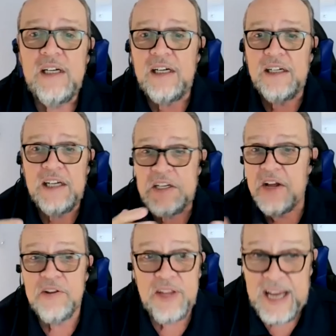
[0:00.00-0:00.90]

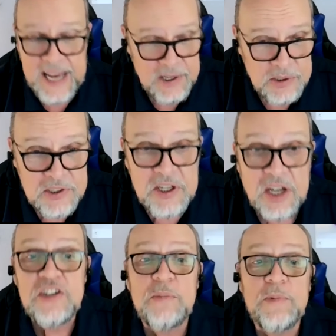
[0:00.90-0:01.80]
Another that handles
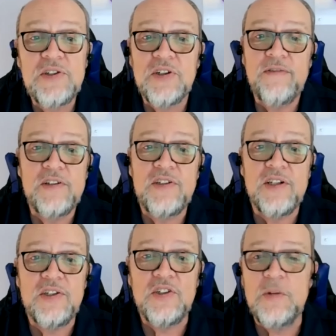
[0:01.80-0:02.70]
customer service
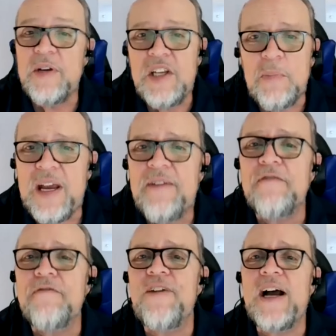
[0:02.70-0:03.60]
issues. You may even
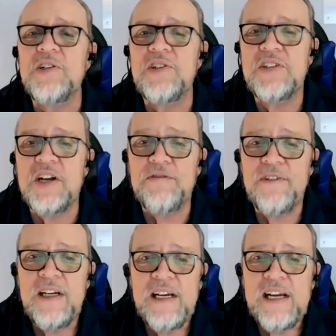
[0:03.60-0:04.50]
find yourself
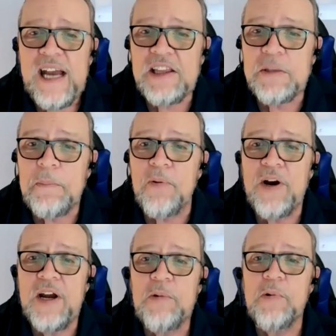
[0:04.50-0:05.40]
at the
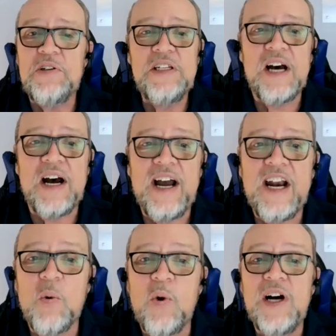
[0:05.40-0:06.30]
point where you need to
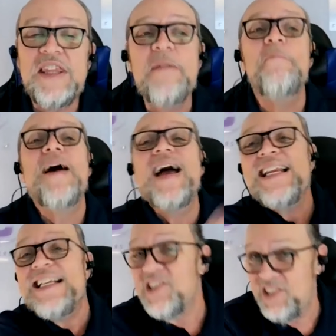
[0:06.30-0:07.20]
hire one that
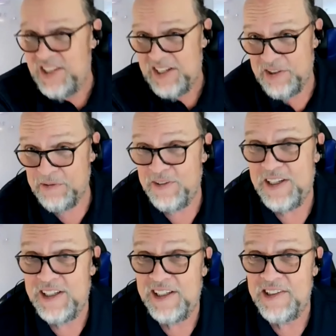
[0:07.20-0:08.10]
manages the other
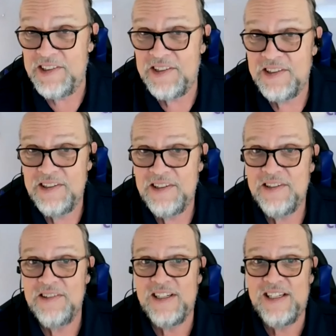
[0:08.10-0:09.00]
VAs.
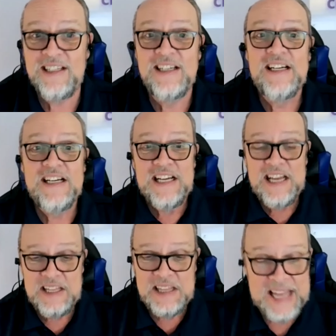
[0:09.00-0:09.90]
Okay.
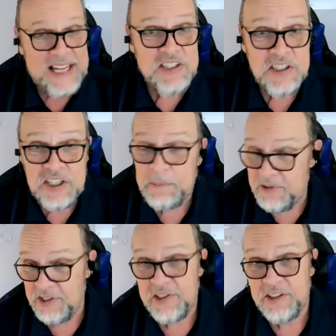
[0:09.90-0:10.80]
And that's a good
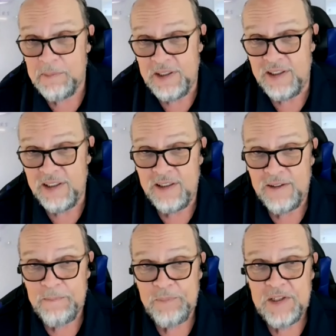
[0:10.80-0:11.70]
position to be
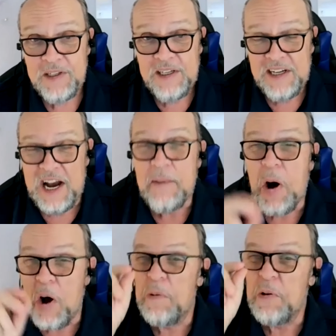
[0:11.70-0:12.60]
in. I'm
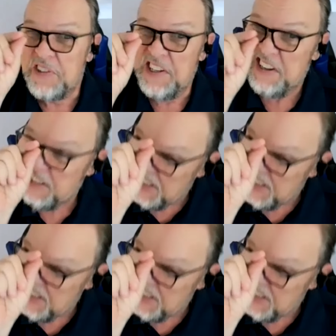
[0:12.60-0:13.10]
almost there.